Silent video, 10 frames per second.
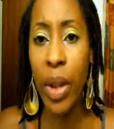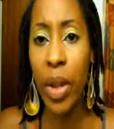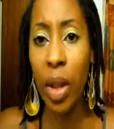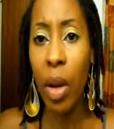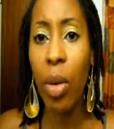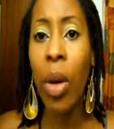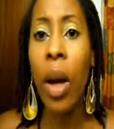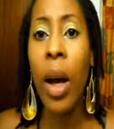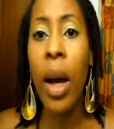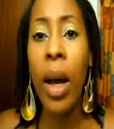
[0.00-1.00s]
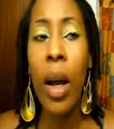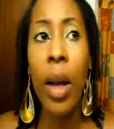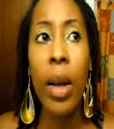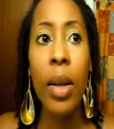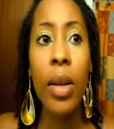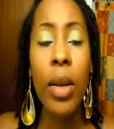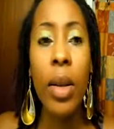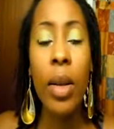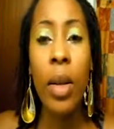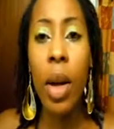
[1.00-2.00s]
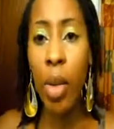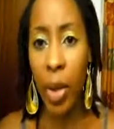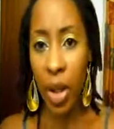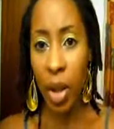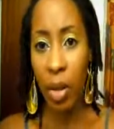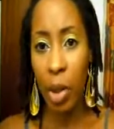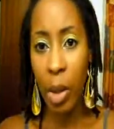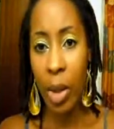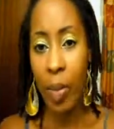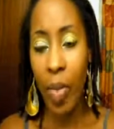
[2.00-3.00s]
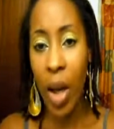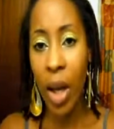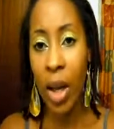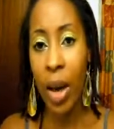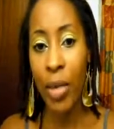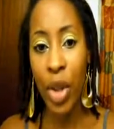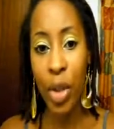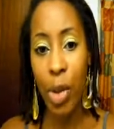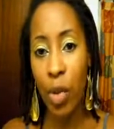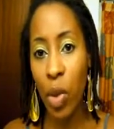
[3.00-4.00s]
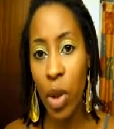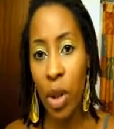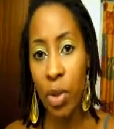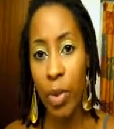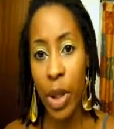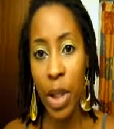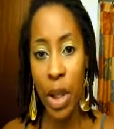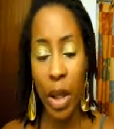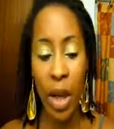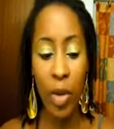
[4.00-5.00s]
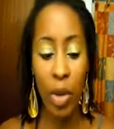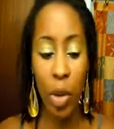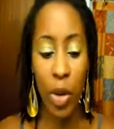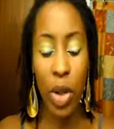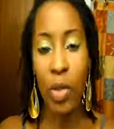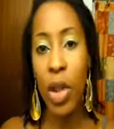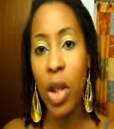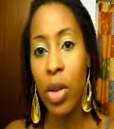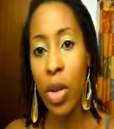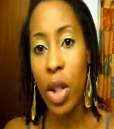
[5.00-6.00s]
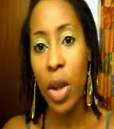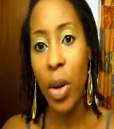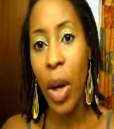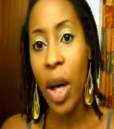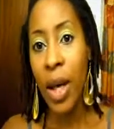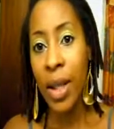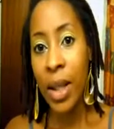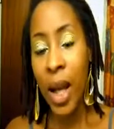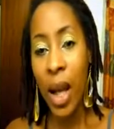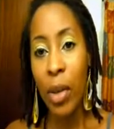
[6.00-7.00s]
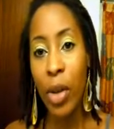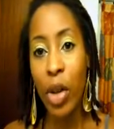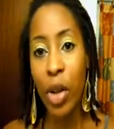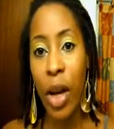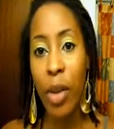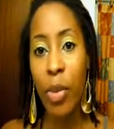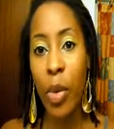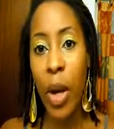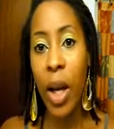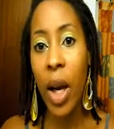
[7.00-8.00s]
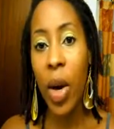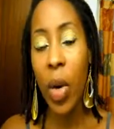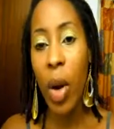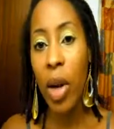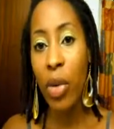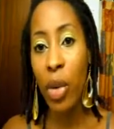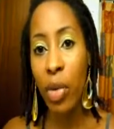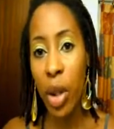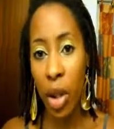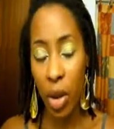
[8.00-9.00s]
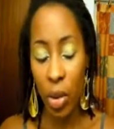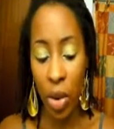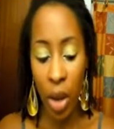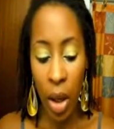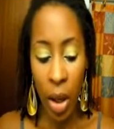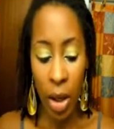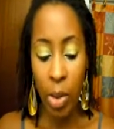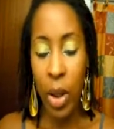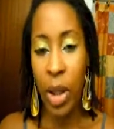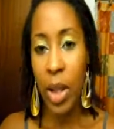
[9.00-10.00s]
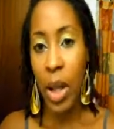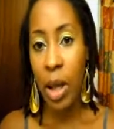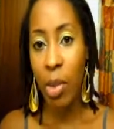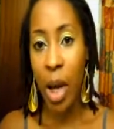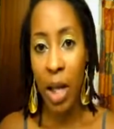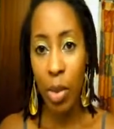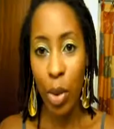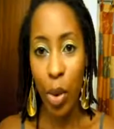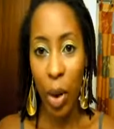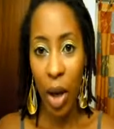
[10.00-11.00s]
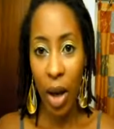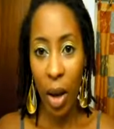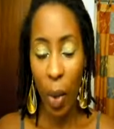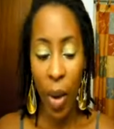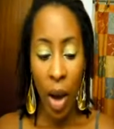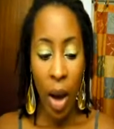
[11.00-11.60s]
weeks ago, and a couple weeks ago maybe, and I've just been really busy and haven't posted videos, so today I'm going to try to crank out quite a few videos, as many as I can possibly crank out,